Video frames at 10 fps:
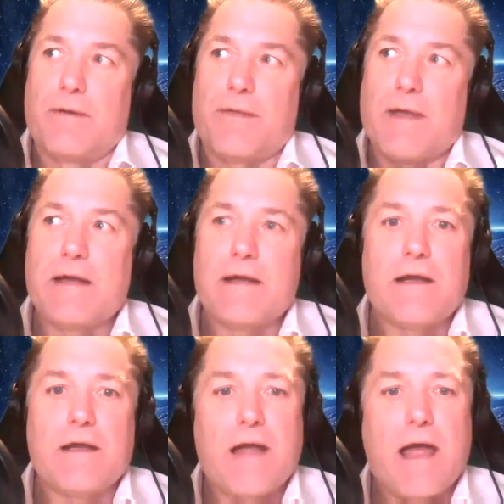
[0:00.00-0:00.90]

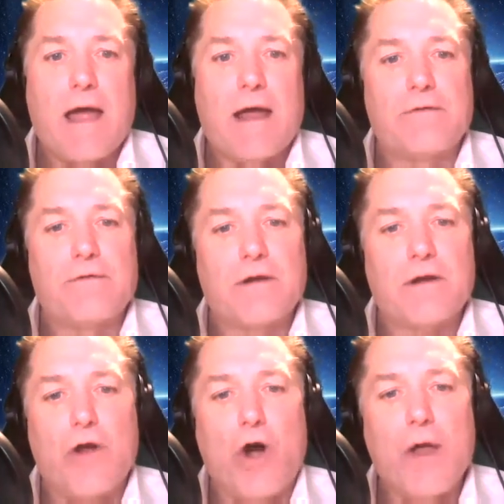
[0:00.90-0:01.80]
They had
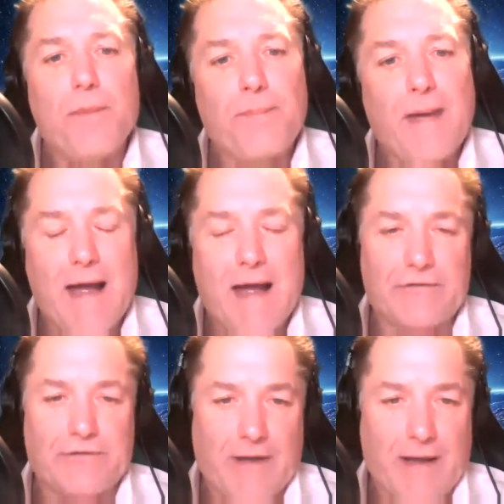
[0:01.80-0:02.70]
gone
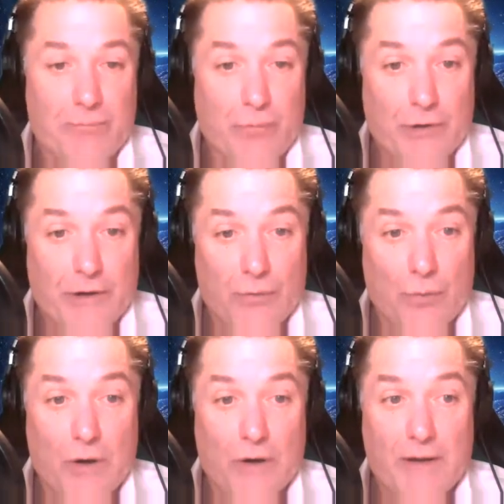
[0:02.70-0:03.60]
past that point
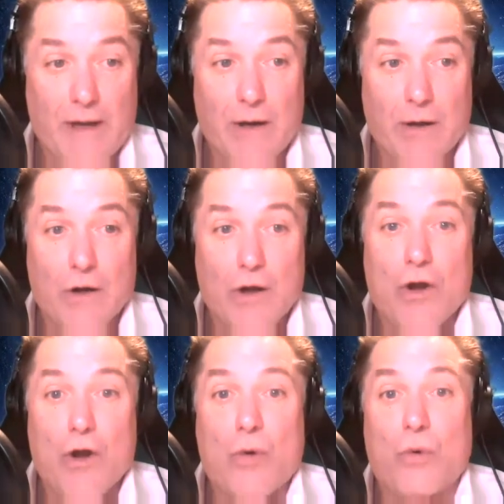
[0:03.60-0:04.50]
where they
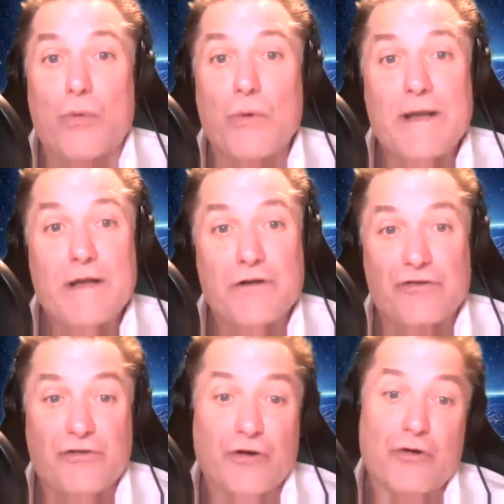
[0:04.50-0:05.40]
were really
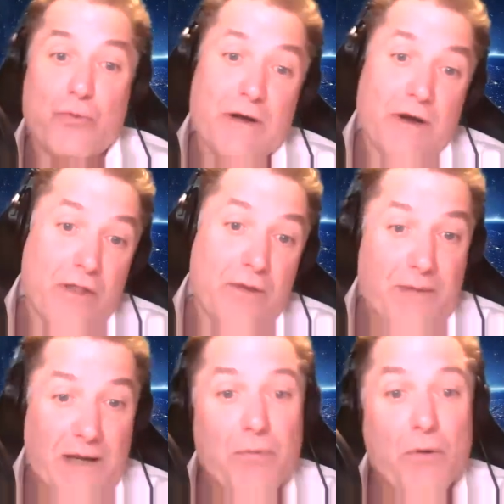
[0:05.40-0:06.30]
concerned what other
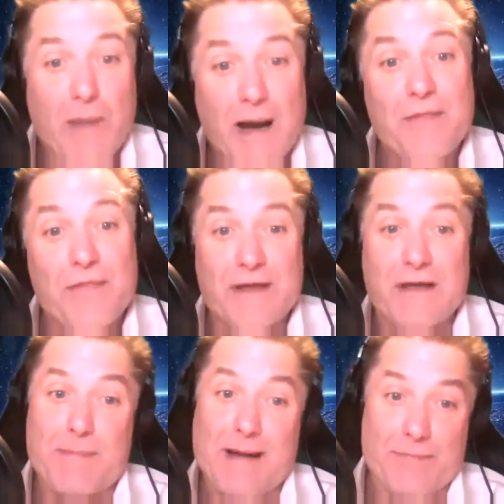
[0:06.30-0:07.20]
people might think
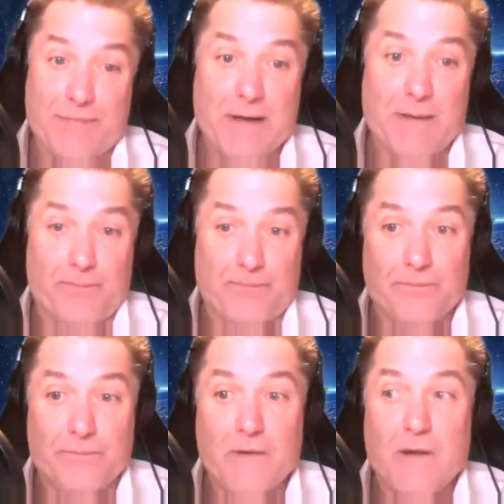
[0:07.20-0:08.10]
about them
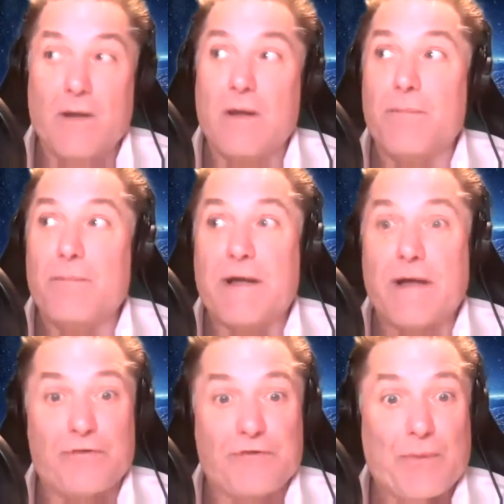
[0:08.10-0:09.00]

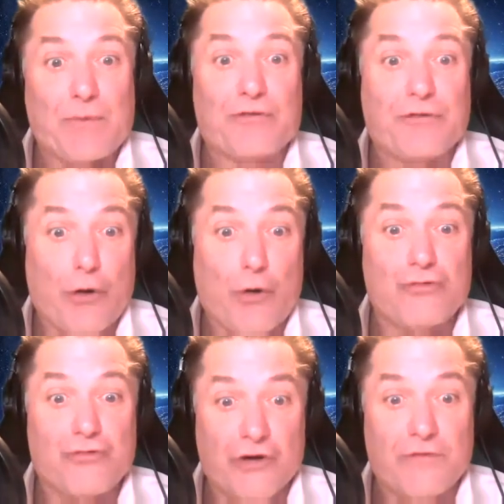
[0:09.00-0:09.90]
because they were so
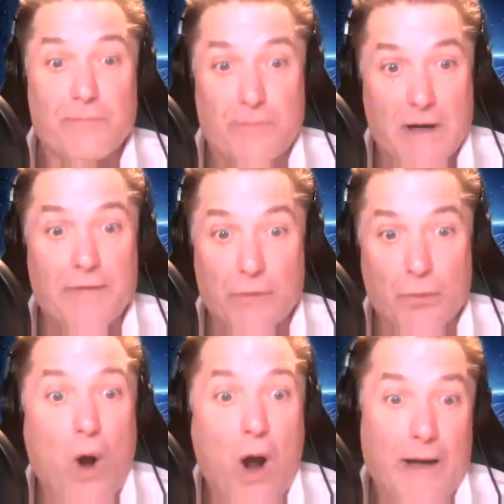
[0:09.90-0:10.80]
driven by their
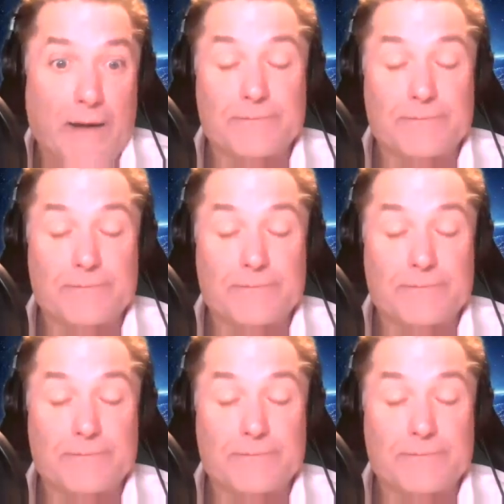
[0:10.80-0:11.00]
why.